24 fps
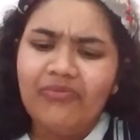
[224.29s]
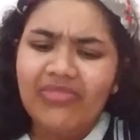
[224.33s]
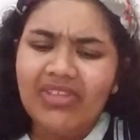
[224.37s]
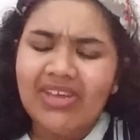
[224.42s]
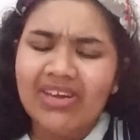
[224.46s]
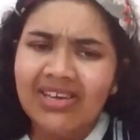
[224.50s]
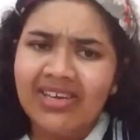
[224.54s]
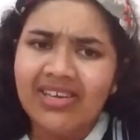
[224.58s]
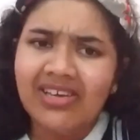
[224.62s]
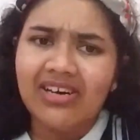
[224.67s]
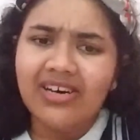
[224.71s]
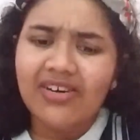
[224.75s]

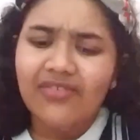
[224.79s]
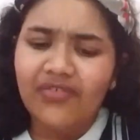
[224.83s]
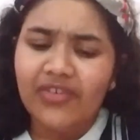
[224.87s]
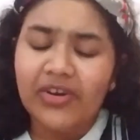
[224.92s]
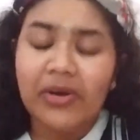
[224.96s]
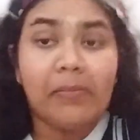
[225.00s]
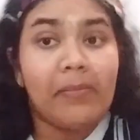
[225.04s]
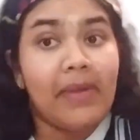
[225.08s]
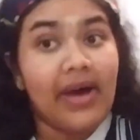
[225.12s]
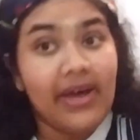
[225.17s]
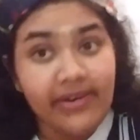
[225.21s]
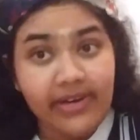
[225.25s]
here, for
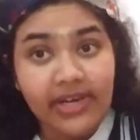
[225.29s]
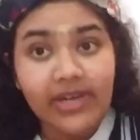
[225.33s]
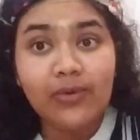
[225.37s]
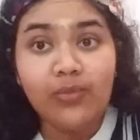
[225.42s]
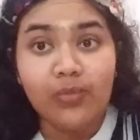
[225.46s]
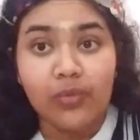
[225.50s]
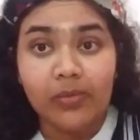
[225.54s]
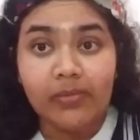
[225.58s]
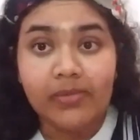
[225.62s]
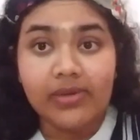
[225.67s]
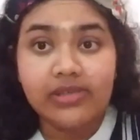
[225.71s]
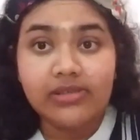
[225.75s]
a married
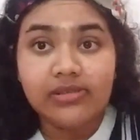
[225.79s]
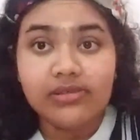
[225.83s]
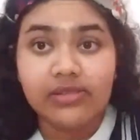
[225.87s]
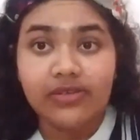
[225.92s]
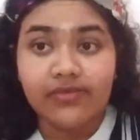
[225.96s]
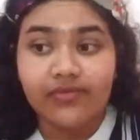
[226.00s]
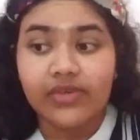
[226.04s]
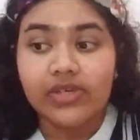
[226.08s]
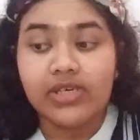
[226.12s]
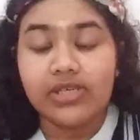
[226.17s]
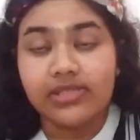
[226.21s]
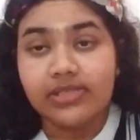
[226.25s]
woman,
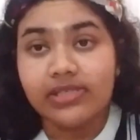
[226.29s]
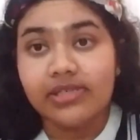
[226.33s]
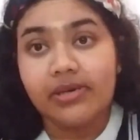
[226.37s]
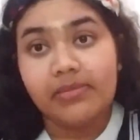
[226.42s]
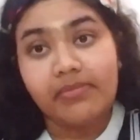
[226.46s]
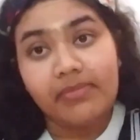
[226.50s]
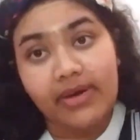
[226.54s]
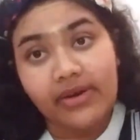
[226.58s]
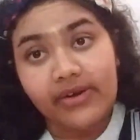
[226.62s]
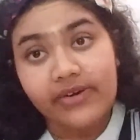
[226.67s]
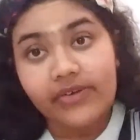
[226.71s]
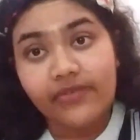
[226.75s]
if you consider a
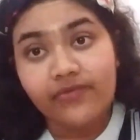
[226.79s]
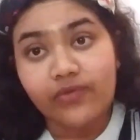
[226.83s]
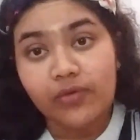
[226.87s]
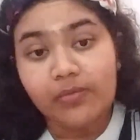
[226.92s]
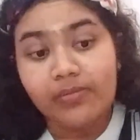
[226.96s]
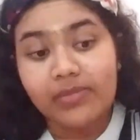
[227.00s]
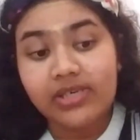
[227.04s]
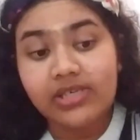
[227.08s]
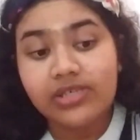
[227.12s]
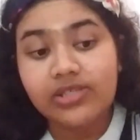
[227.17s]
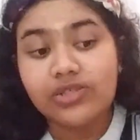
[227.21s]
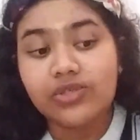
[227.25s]
married
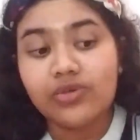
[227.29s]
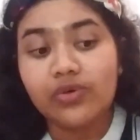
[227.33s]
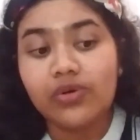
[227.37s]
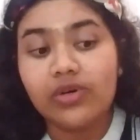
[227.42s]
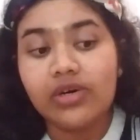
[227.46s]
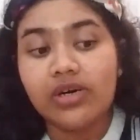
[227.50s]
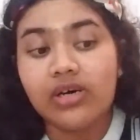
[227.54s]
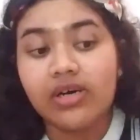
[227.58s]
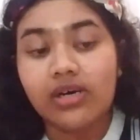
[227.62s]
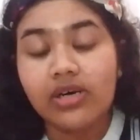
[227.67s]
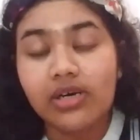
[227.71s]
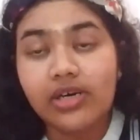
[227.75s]
woman, so
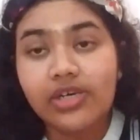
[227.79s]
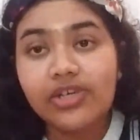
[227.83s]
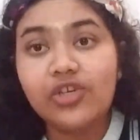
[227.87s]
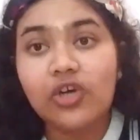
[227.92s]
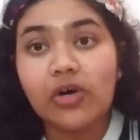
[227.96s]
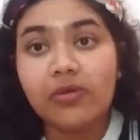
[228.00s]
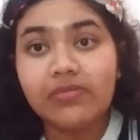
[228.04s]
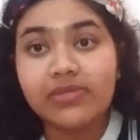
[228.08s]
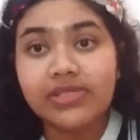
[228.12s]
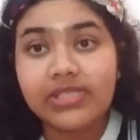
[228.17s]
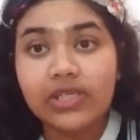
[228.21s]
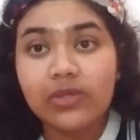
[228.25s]
her
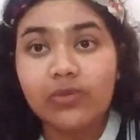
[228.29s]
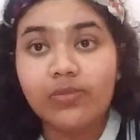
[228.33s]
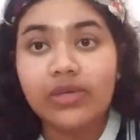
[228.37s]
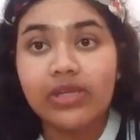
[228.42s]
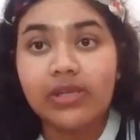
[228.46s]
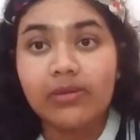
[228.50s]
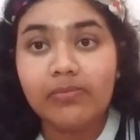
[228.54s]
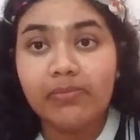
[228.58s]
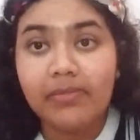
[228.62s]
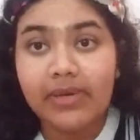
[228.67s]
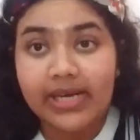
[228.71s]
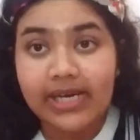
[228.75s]
domicile
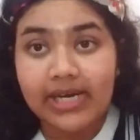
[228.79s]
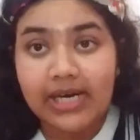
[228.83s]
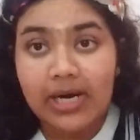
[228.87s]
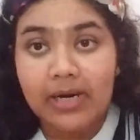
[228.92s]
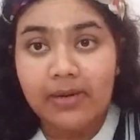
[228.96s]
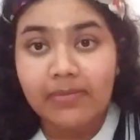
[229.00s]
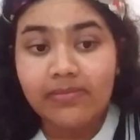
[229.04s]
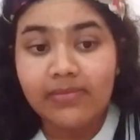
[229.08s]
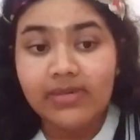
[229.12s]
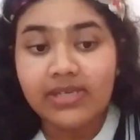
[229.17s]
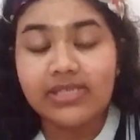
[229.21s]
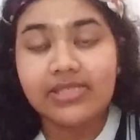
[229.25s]
will
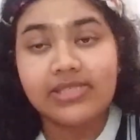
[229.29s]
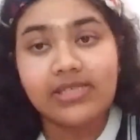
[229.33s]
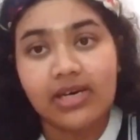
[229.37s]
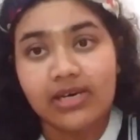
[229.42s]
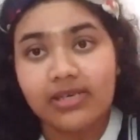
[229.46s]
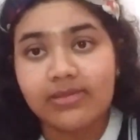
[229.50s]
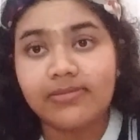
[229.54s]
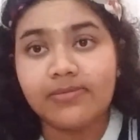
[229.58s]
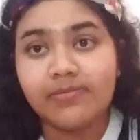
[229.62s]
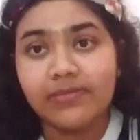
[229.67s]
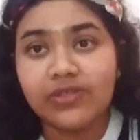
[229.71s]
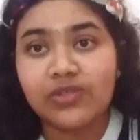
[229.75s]
become his
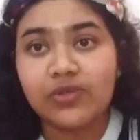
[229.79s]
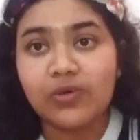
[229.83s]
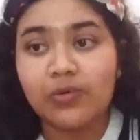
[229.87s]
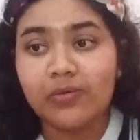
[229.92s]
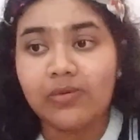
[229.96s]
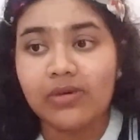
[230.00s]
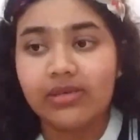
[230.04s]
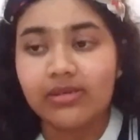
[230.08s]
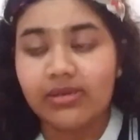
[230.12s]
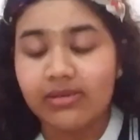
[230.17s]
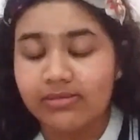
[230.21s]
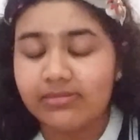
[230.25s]
husband's home.
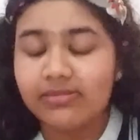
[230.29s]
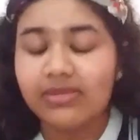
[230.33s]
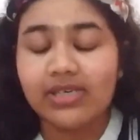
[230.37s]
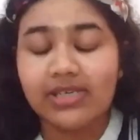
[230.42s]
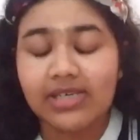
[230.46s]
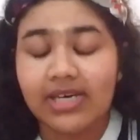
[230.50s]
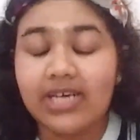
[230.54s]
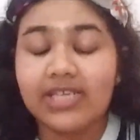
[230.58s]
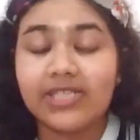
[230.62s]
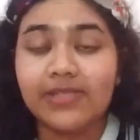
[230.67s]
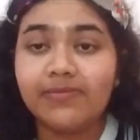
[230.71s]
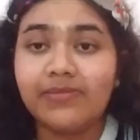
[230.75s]
Her
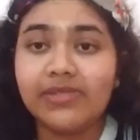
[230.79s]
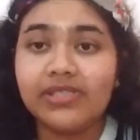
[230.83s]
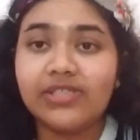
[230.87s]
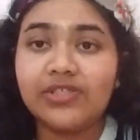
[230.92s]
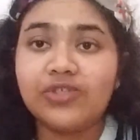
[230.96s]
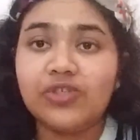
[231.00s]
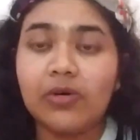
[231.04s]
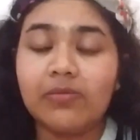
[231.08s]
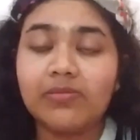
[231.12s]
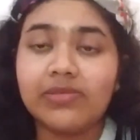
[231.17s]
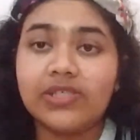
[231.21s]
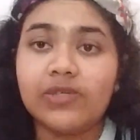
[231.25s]
husband's
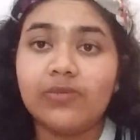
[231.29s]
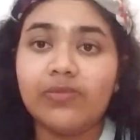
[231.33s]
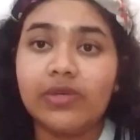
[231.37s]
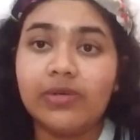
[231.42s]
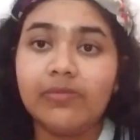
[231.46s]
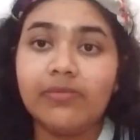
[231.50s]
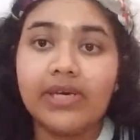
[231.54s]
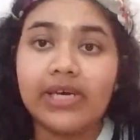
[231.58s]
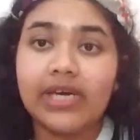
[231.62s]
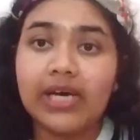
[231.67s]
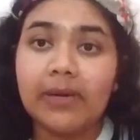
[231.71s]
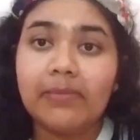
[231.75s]
domicile will
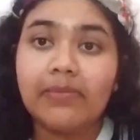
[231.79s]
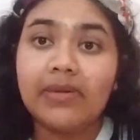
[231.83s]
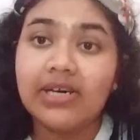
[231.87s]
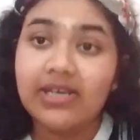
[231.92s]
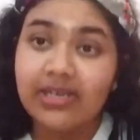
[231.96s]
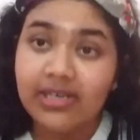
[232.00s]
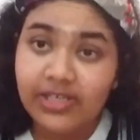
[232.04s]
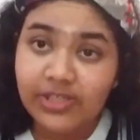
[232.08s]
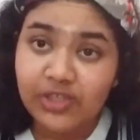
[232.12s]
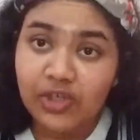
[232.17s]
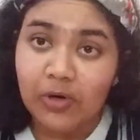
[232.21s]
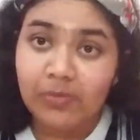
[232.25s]
become
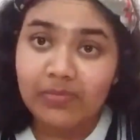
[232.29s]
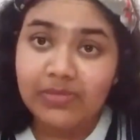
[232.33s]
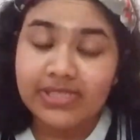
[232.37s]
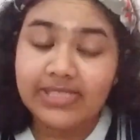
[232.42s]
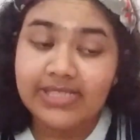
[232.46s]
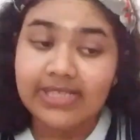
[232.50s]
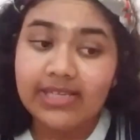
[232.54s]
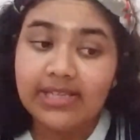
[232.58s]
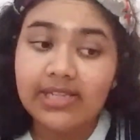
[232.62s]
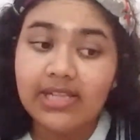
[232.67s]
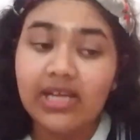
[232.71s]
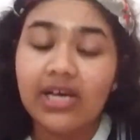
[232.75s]
her
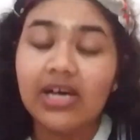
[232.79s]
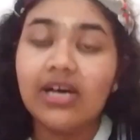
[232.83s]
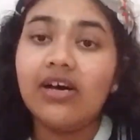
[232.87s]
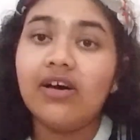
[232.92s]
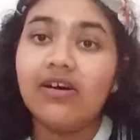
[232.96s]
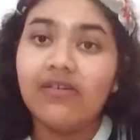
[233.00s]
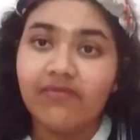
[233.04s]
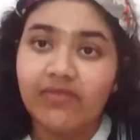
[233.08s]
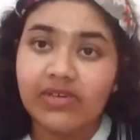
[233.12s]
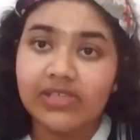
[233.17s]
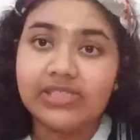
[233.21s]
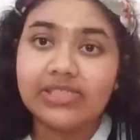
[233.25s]
domicile
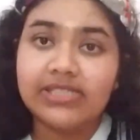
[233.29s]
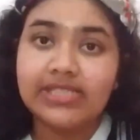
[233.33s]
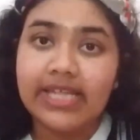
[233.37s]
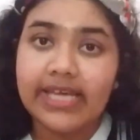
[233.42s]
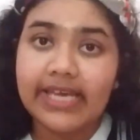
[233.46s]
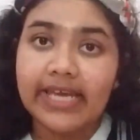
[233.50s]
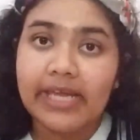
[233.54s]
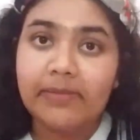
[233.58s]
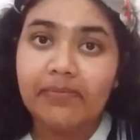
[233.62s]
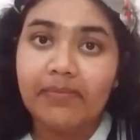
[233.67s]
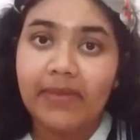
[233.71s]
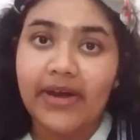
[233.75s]
once they
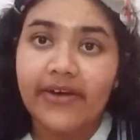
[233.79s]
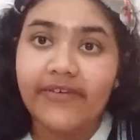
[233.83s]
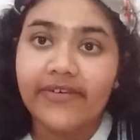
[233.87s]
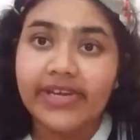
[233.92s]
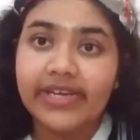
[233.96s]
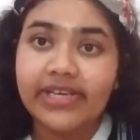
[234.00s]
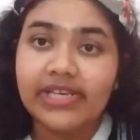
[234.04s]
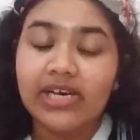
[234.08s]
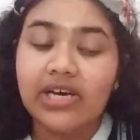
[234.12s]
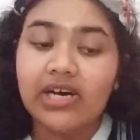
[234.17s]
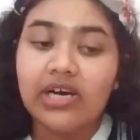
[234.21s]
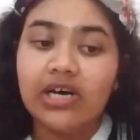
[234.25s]
get
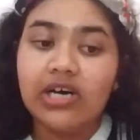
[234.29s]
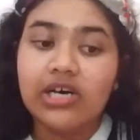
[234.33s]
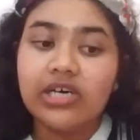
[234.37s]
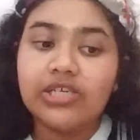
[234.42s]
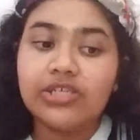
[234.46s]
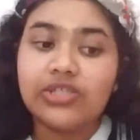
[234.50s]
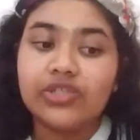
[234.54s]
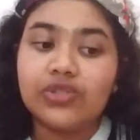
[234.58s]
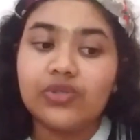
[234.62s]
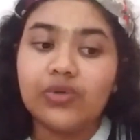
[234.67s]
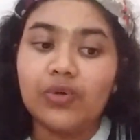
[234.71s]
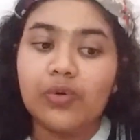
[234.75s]
married.
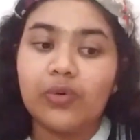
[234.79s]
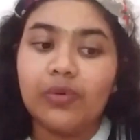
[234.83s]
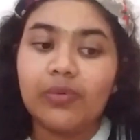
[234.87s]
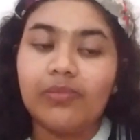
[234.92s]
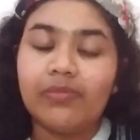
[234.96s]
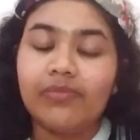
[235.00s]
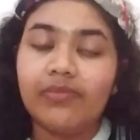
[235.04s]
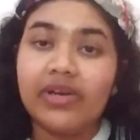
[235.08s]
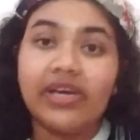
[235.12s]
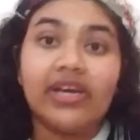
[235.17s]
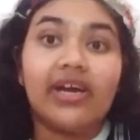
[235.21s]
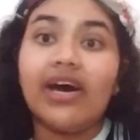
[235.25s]
So
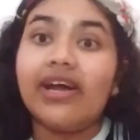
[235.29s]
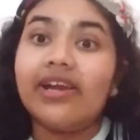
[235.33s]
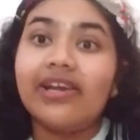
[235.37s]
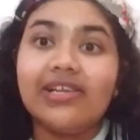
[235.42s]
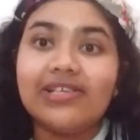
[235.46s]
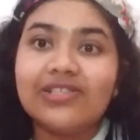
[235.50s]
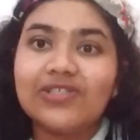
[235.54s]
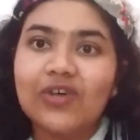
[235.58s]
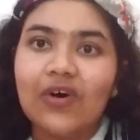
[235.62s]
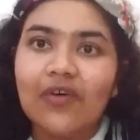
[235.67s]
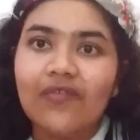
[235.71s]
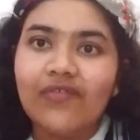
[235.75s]

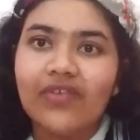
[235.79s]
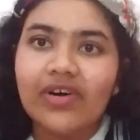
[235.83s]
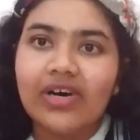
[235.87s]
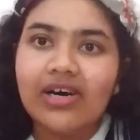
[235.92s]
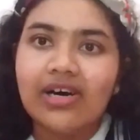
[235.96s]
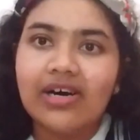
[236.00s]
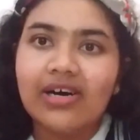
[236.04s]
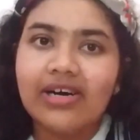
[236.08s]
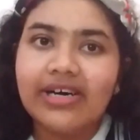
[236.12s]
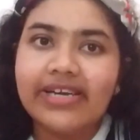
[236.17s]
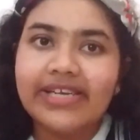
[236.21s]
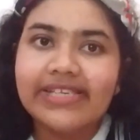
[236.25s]
regardless of
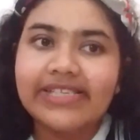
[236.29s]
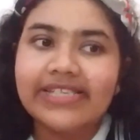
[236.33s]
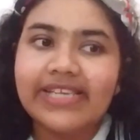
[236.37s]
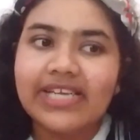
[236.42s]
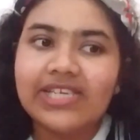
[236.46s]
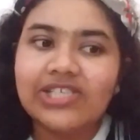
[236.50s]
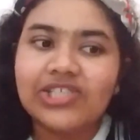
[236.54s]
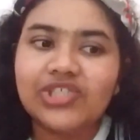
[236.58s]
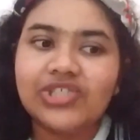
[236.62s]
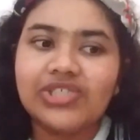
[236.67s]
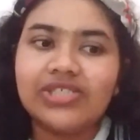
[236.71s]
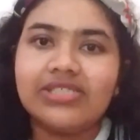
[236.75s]
her
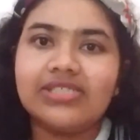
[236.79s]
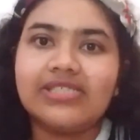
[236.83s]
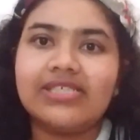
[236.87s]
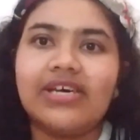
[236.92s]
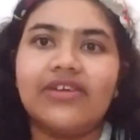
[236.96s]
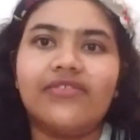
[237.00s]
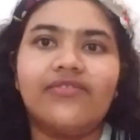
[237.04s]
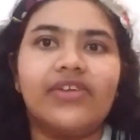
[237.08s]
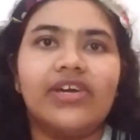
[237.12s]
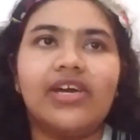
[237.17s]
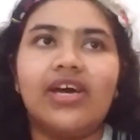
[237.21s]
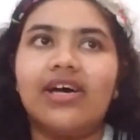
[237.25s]
intentions
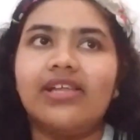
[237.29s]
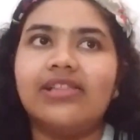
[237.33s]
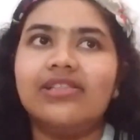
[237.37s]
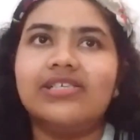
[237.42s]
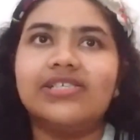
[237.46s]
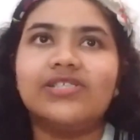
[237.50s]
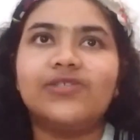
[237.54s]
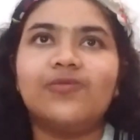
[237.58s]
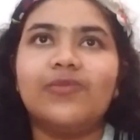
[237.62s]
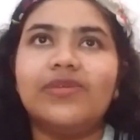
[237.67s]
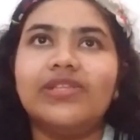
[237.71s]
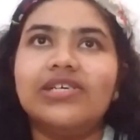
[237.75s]
and
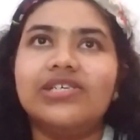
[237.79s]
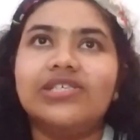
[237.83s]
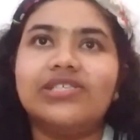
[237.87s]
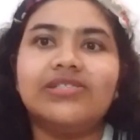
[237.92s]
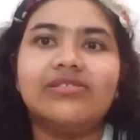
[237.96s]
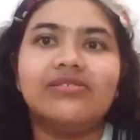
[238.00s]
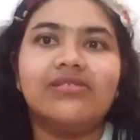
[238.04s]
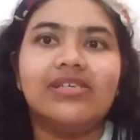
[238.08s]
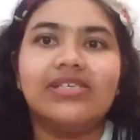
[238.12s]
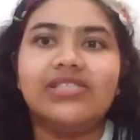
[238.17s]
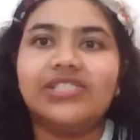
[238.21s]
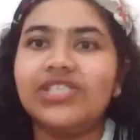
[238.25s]
regardless whether
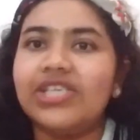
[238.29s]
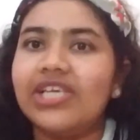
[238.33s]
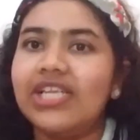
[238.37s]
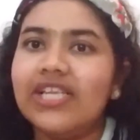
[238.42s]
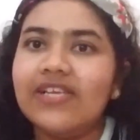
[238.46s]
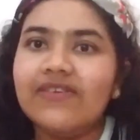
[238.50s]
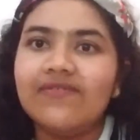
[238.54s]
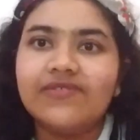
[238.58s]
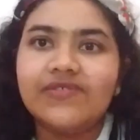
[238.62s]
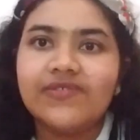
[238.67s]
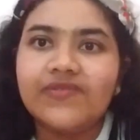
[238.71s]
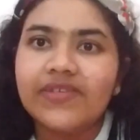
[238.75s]
she
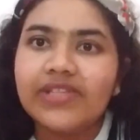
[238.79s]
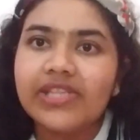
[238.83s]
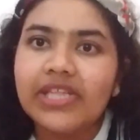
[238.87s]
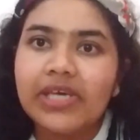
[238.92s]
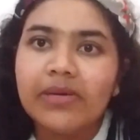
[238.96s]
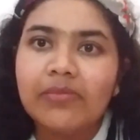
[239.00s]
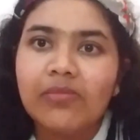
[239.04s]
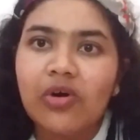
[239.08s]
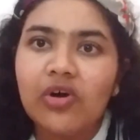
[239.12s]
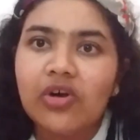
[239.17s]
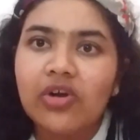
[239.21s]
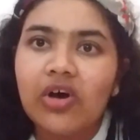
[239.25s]
lives with
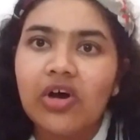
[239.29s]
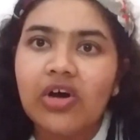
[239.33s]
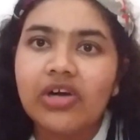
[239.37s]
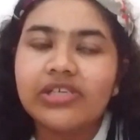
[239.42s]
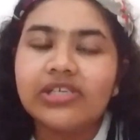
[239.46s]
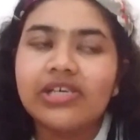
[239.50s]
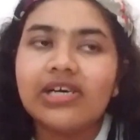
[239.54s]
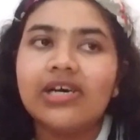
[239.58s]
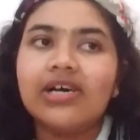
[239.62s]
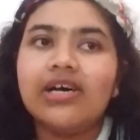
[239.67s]
him or not,